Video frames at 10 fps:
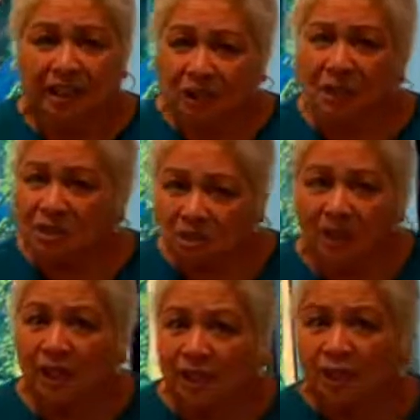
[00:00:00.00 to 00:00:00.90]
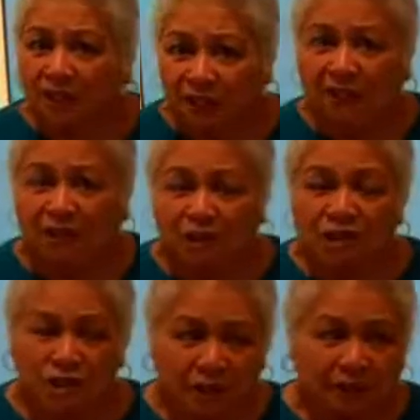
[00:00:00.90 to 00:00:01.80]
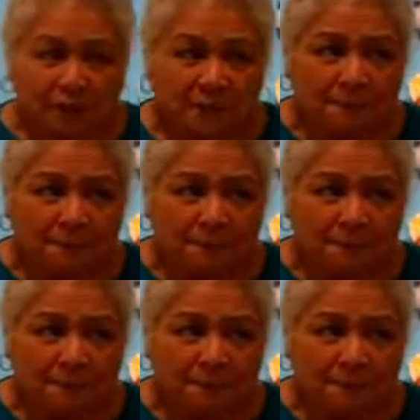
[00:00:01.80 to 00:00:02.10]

They were doing their thing for sure.